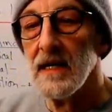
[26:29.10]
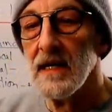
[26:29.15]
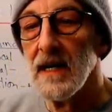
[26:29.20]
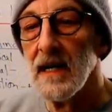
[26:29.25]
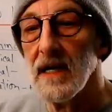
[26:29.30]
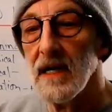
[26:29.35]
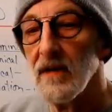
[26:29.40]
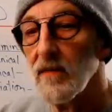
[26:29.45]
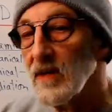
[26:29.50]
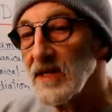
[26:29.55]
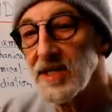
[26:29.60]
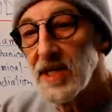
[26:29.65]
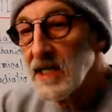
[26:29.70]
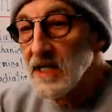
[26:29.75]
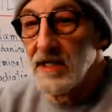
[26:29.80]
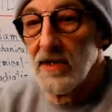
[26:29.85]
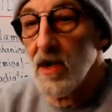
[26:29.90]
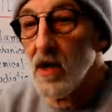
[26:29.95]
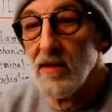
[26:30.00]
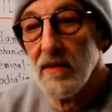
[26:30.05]
We see
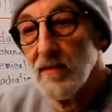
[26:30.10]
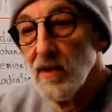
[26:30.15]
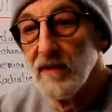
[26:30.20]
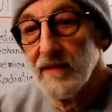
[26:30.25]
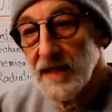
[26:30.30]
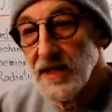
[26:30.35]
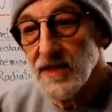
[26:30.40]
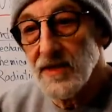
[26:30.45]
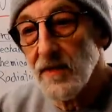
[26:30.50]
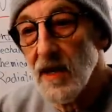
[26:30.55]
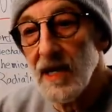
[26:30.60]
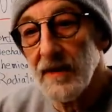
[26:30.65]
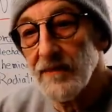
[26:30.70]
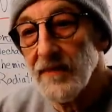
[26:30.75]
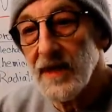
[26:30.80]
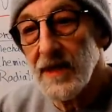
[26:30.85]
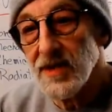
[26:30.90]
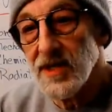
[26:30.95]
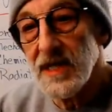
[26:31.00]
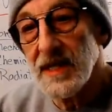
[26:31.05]
it in all the movies, right?
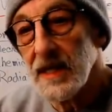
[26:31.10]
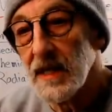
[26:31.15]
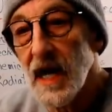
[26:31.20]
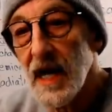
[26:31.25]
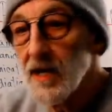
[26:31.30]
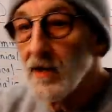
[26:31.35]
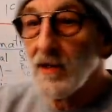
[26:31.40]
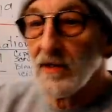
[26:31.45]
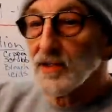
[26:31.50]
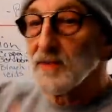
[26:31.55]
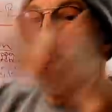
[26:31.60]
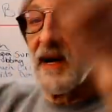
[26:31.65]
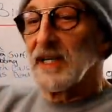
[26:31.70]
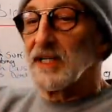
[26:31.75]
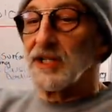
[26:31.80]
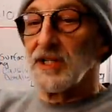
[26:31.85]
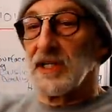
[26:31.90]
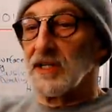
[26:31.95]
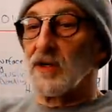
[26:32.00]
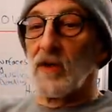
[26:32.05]
You see the guy who goes
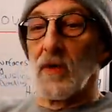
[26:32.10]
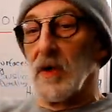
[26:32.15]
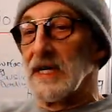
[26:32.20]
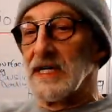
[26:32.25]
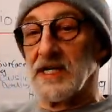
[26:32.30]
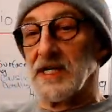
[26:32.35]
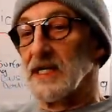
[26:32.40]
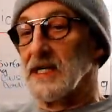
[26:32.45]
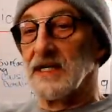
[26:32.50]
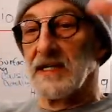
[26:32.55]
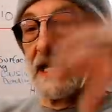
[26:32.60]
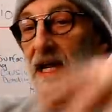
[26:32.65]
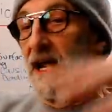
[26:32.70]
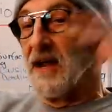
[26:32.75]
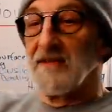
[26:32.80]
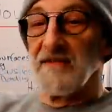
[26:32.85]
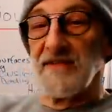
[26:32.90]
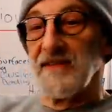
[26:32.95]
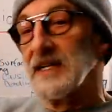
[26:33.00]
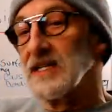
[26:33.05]
batshit crazy and
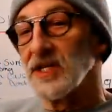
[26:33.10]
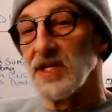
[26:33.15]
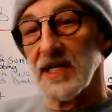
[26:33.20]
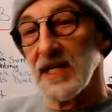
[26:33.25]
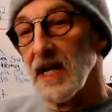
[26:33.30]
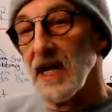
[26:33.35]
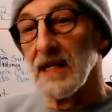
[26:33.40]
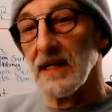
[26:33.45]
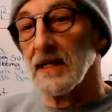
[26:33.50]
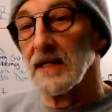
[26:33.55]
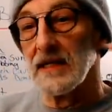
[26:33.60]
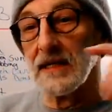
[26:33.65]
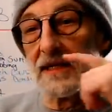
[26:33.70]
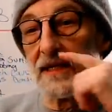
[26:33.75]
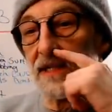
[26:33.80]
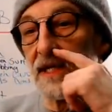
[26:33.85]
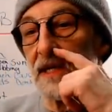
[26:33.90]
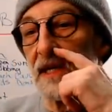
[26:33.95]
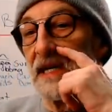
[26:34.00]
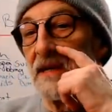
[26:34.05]
can't face the
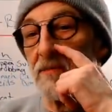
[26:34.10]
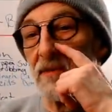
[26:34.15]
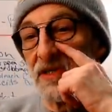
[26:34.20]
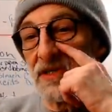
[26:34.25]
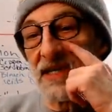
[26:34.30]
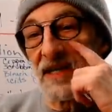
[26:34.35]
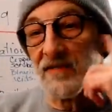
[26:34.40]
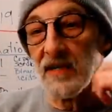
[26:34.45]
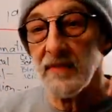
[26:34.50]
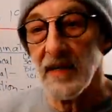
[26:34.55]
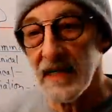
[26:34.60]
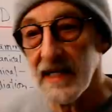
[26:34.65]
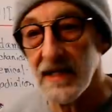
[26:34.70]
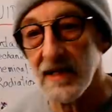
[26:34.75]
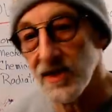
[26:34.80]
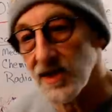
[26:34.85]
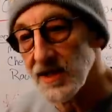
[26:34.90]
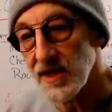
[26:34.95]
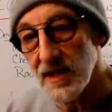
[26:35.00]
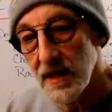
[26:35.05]
aliens, and he puts everybody
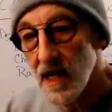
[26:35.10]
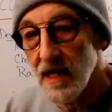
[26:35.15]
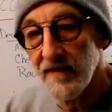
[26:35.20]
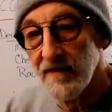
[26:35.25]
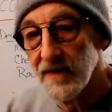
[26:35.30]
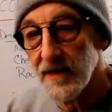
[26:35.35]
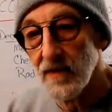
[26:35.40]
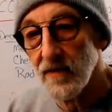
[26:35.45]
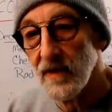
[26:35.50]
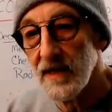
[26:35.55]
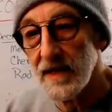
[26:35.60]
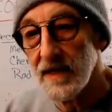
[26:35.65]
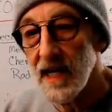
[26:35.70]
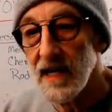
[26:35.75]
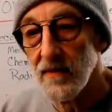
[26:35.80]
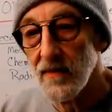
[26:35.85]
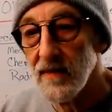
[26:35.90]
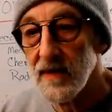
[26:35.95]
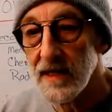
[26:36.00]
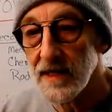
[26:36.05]
else's life
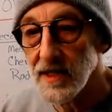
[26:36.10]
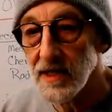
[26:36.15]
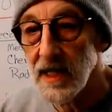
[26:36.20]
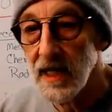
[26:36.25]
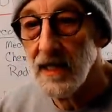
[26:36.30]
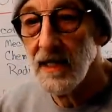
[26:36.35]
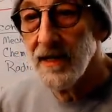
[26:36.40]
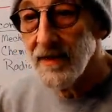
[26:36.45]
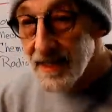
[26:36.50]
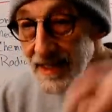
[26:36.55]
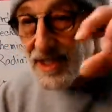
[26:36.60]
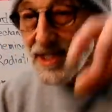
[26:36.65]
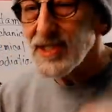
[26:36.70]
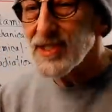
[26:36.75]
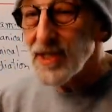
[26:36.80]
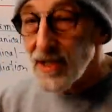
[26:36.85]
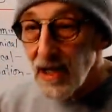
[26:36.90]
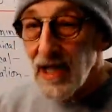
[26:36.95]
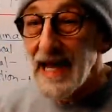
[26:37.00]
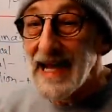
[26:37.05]
at risk. This is
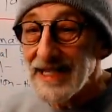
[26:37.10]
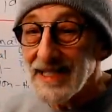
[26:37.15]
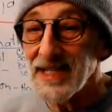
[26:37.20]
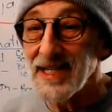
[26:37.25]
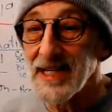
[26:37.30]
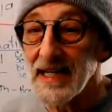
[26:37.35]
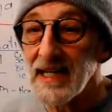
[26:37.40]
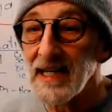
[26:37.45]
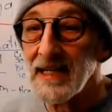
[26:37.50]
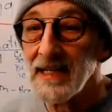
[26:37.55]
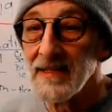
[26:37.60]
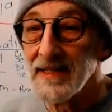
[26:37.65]
classic.